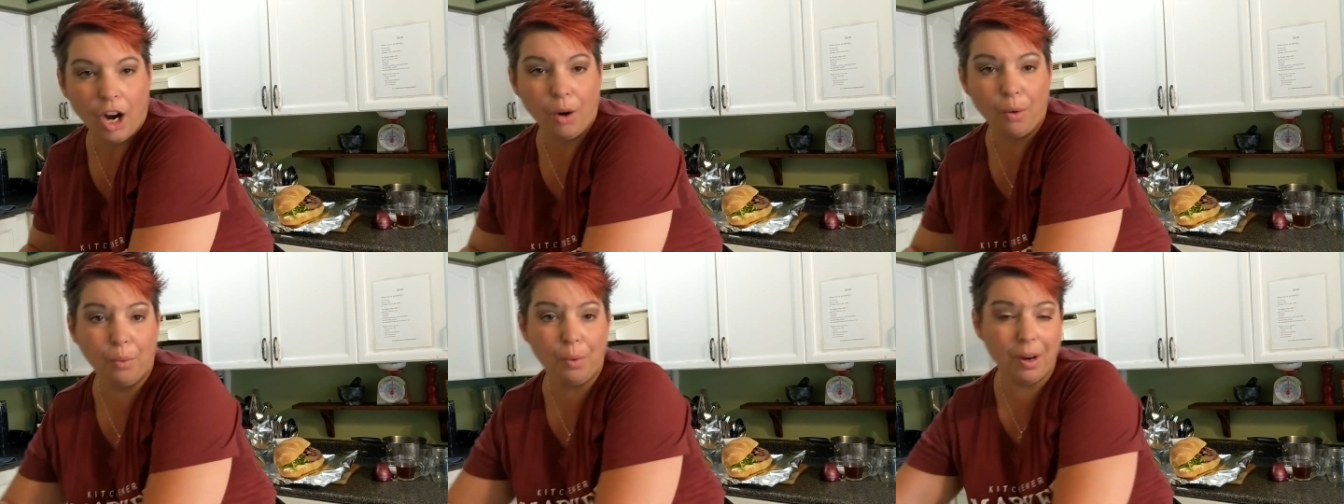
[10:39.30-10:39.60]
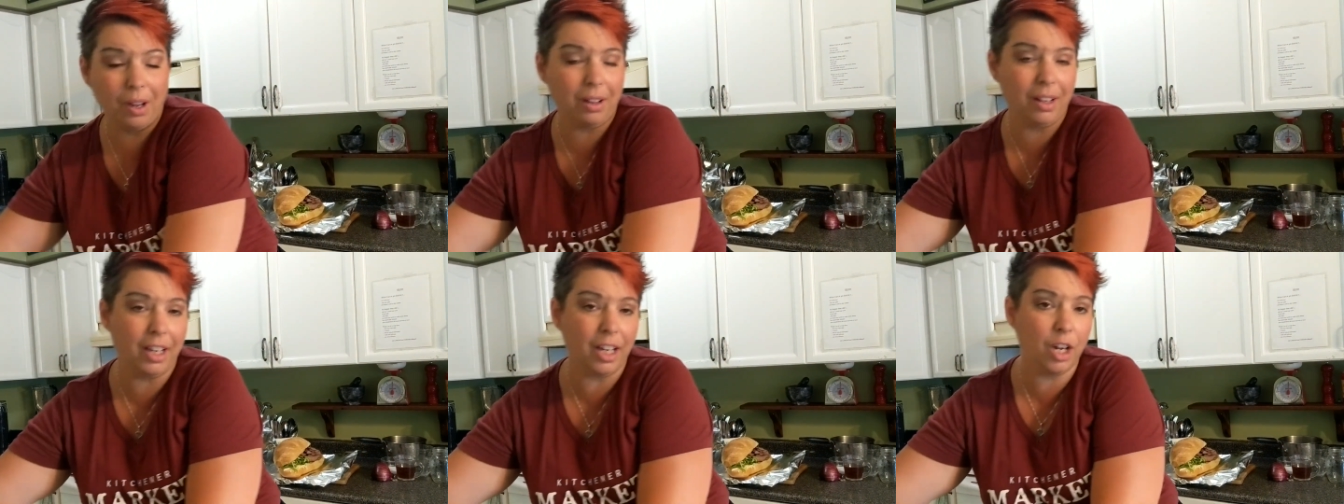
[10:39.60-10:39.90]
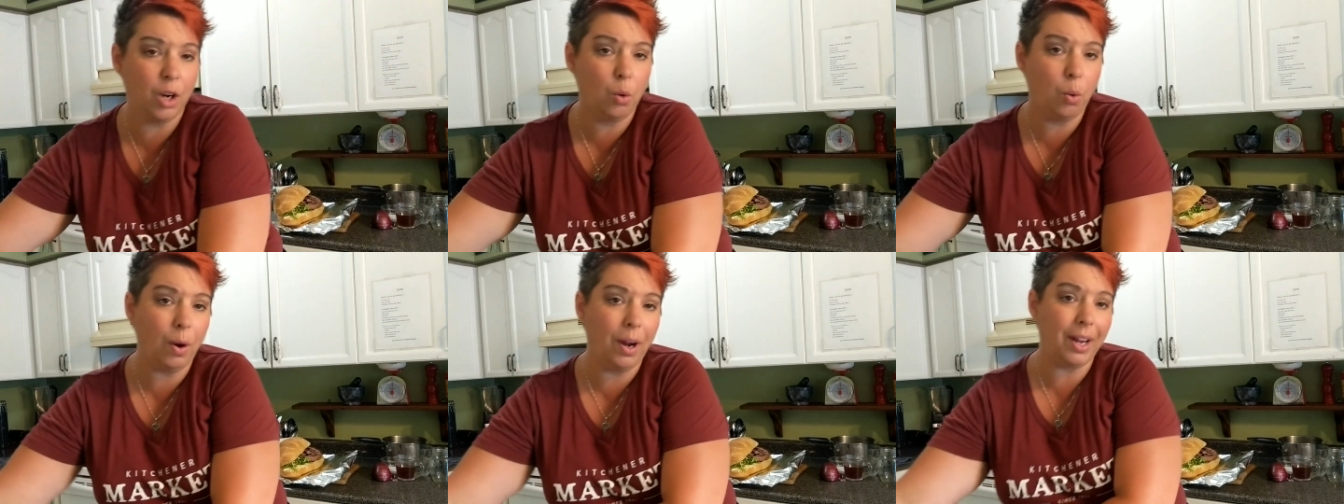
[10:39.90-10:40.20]
a
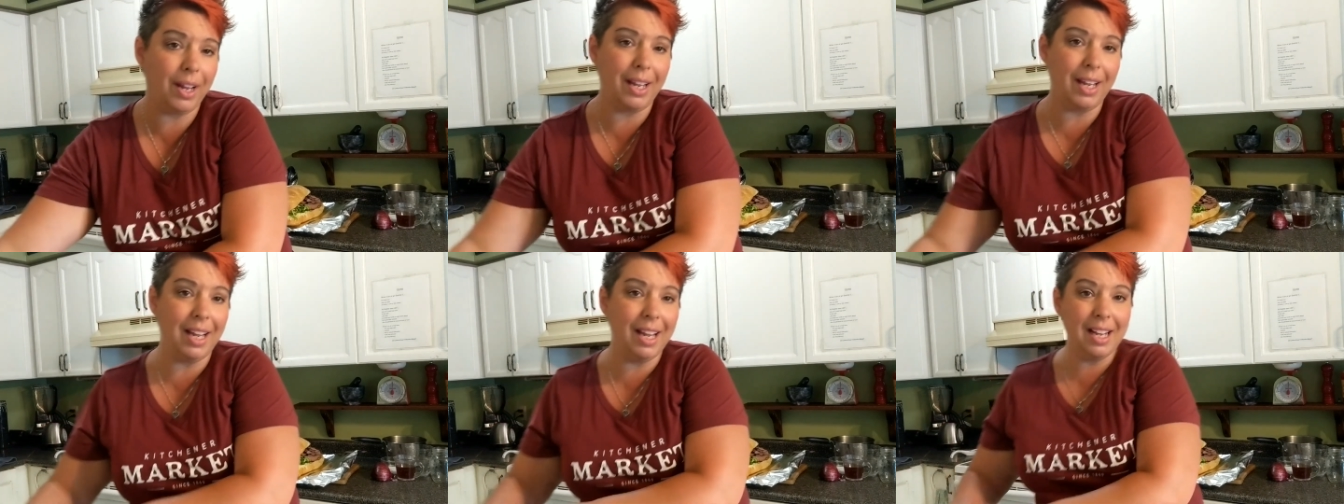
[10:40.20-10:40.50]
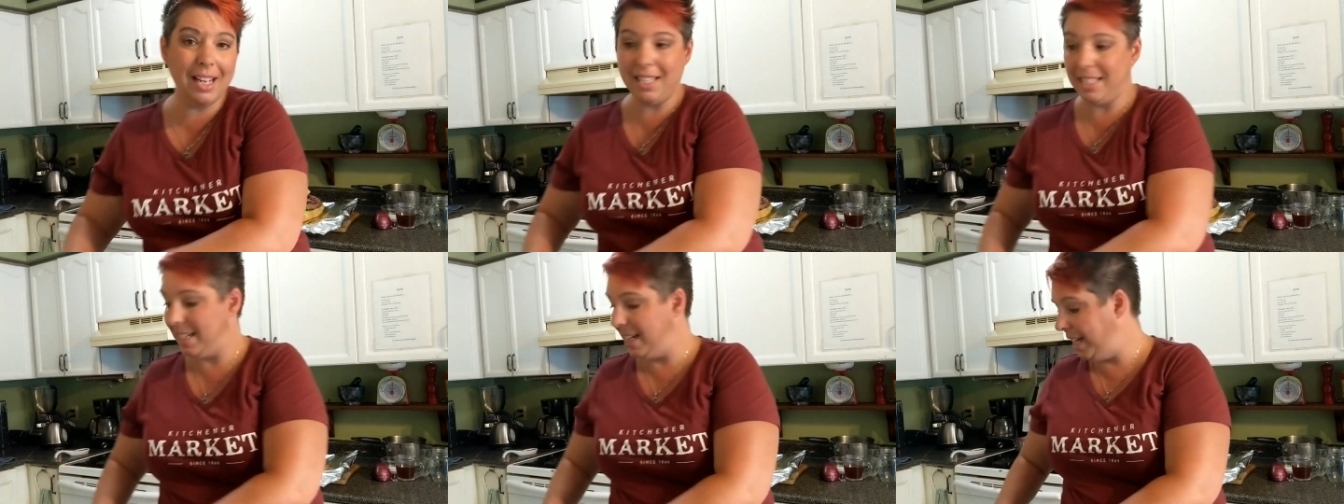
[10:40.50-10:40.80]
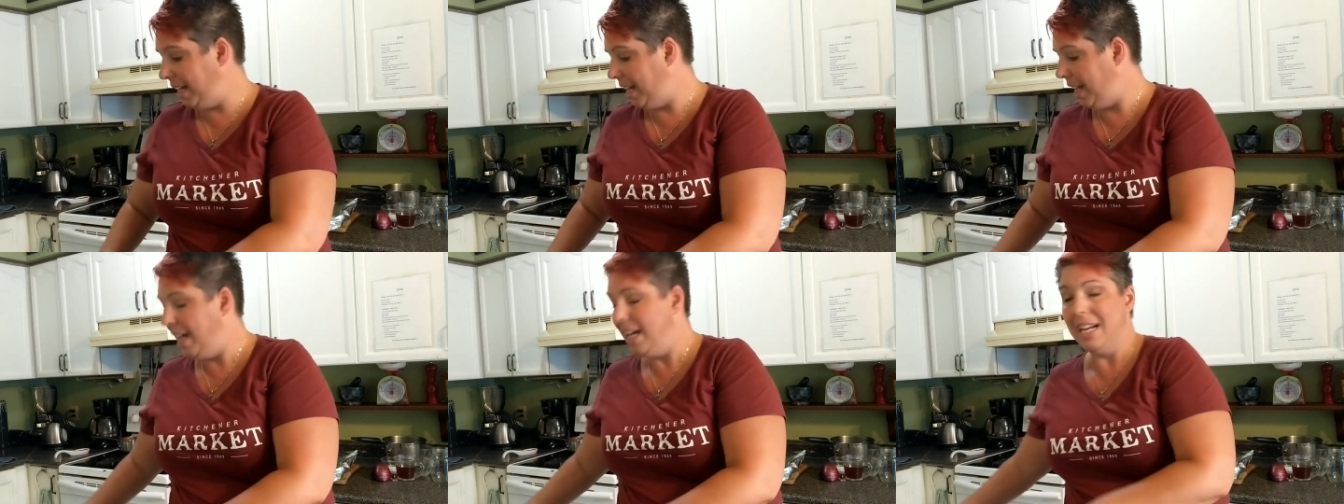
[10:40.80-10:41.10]
really quick,
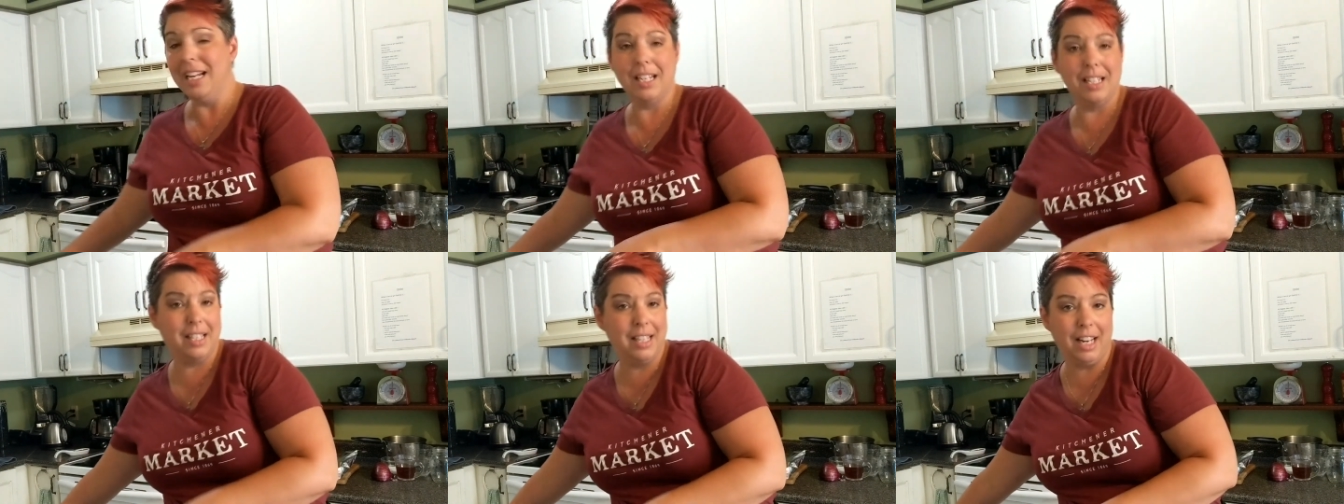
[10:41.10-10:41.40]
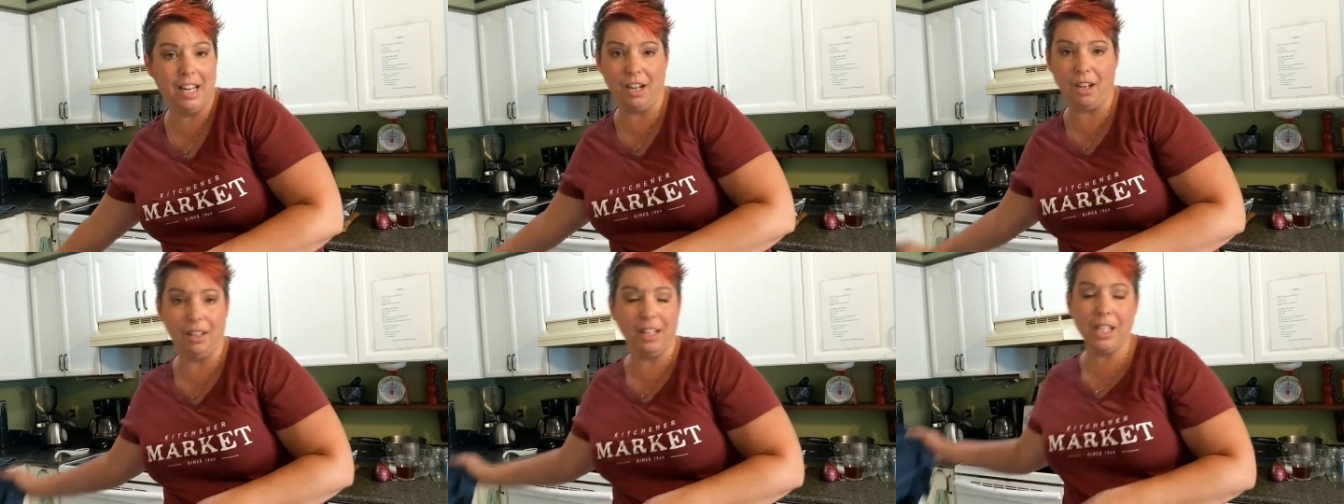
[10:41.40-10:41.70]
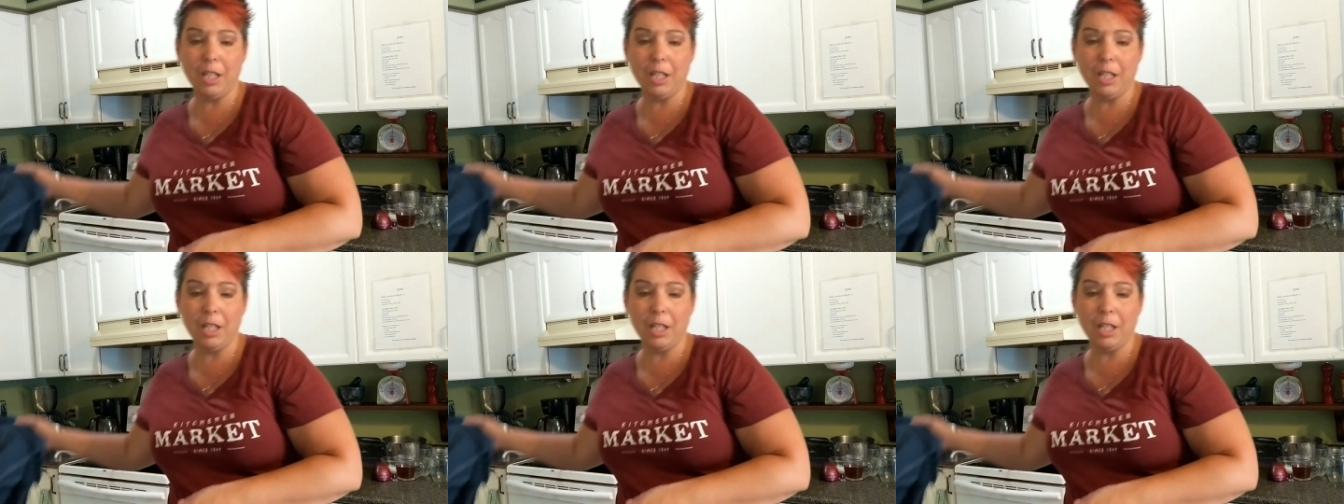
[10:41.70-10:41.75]
easy dinner.